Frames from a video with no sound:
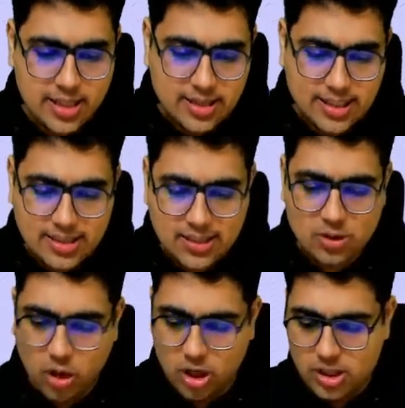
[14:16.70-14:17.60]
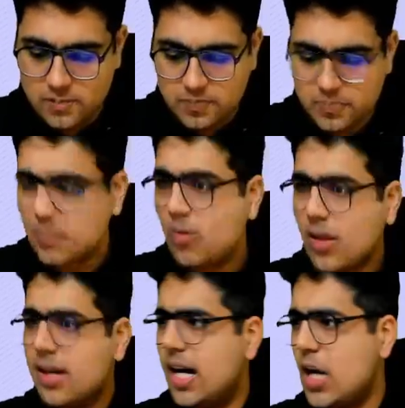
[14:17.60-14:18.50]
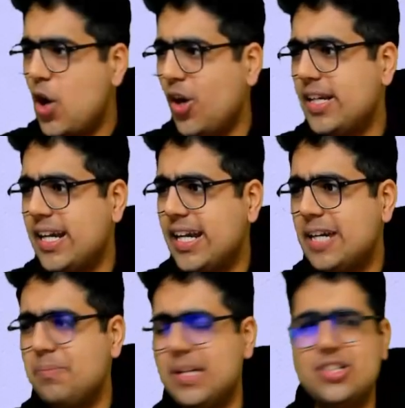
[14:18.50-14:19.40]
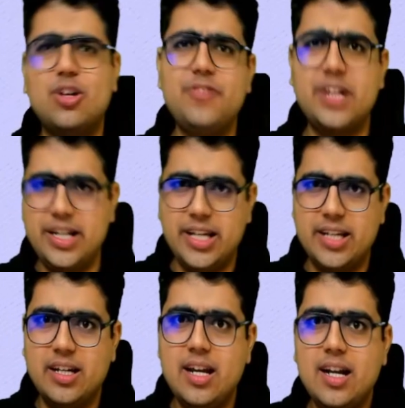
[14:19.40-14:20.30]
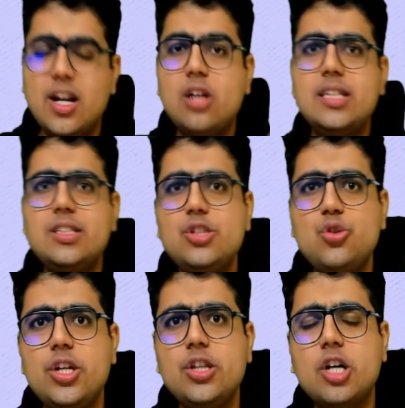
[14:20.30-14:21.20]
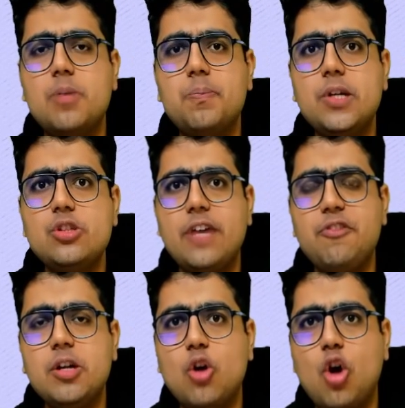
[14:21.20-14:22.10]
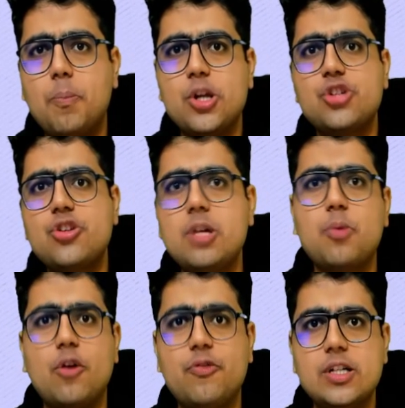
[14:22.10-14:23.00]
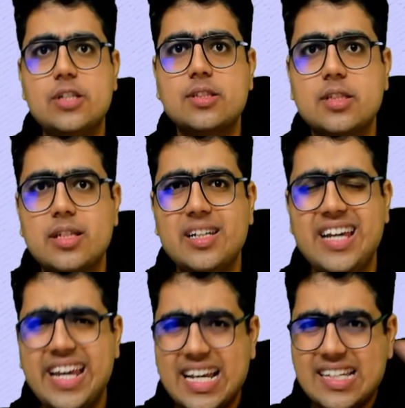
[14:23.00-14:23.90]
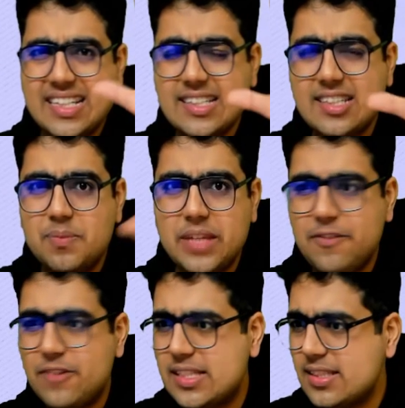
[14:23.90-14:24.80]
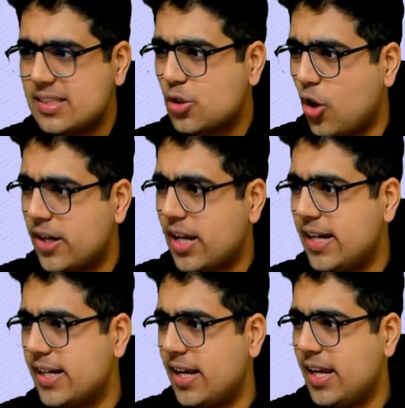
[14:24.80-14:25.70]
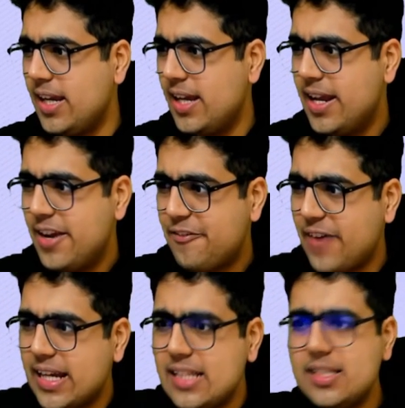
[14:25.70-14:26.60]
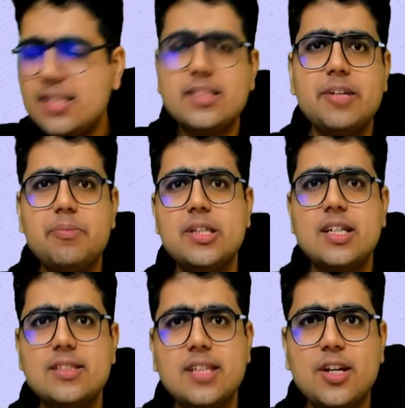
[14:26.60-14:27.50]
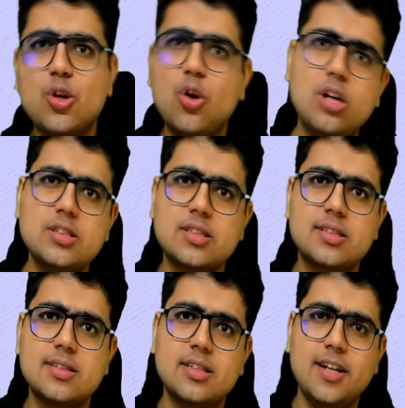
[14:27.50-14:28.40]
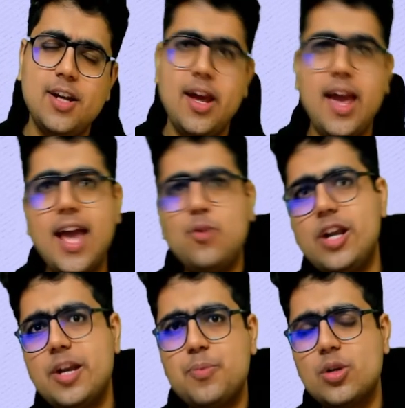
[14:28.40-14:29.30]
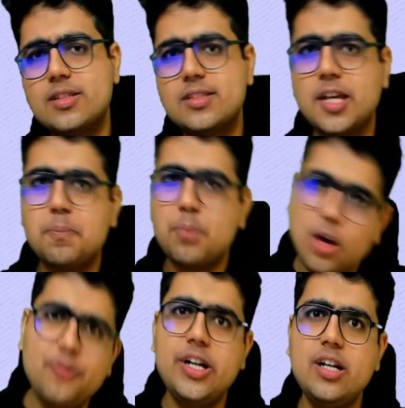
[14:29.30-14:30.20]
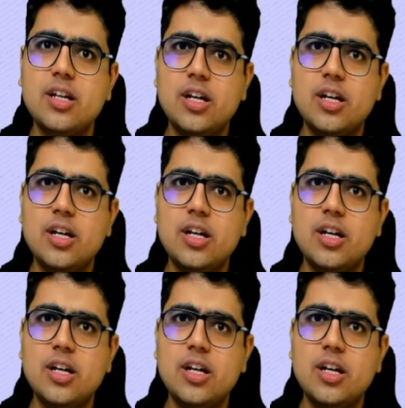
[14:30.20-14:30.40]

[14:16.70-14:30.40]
This is called an alternate measure of earning. Now this is showing the company is having operational profits. Is it something which is contradictory? Financial statements are saying loss. Annual report is saying profit.